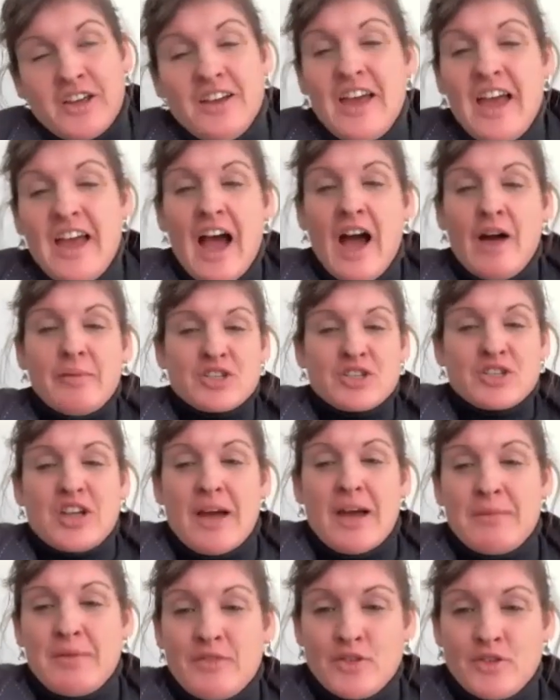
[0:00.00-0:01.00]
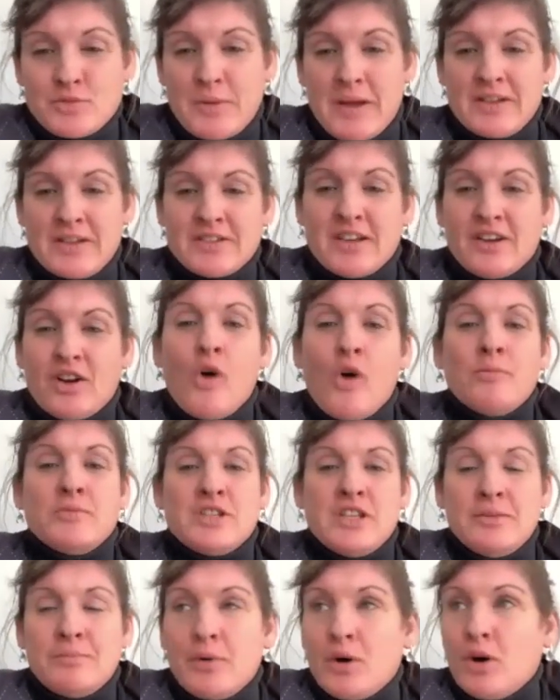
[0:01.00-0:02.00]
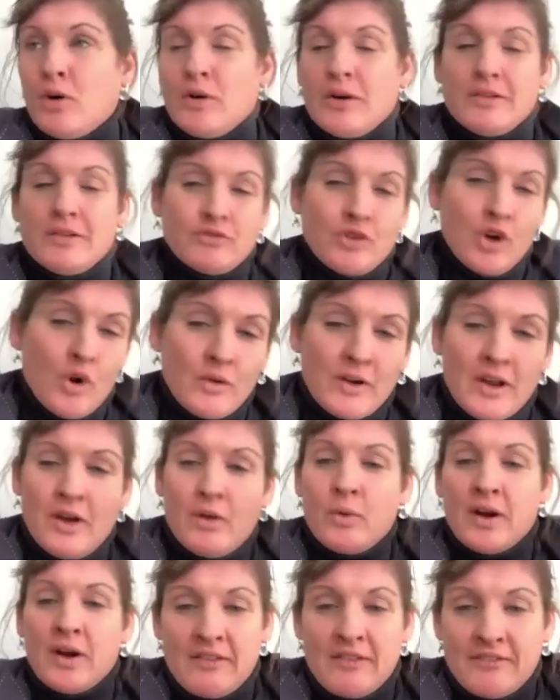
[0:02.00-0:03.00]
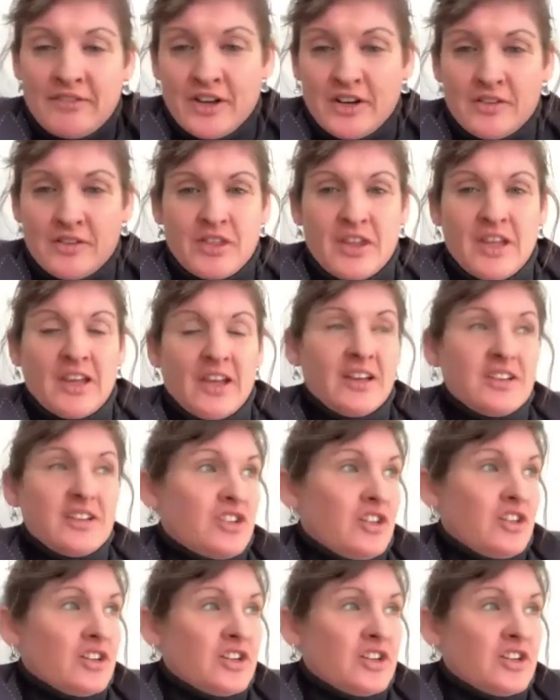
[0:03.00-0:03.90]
how much time have you spent at Home Depot, at Rona, wherever your thing is?